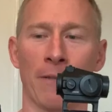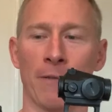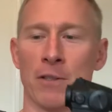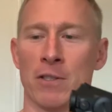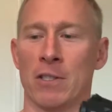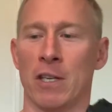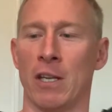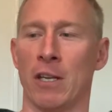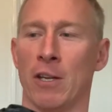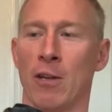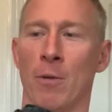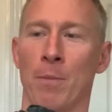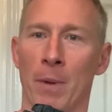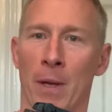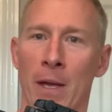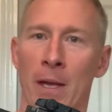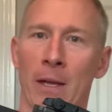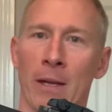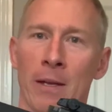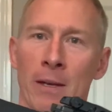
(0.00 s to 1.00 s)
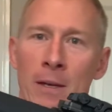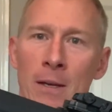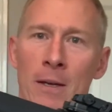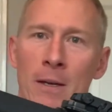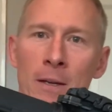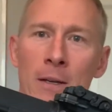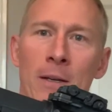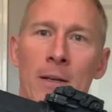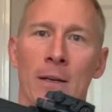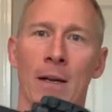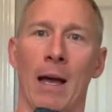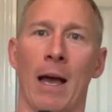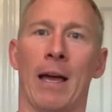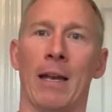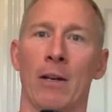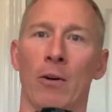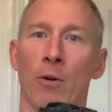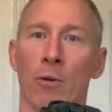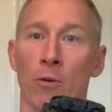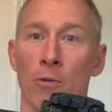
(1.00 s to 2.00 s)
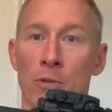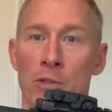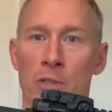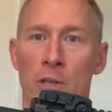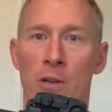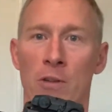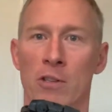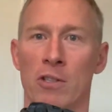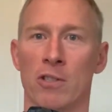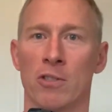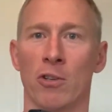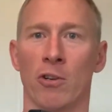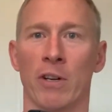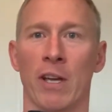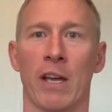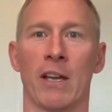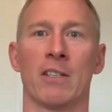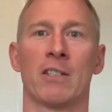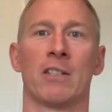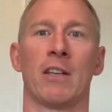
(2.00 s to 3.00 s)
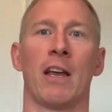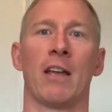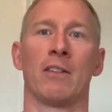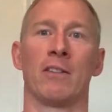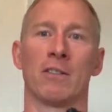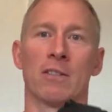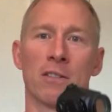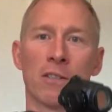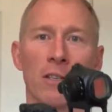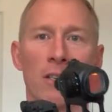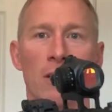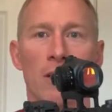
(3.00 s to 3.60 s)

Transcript: for CQB and also the stock extends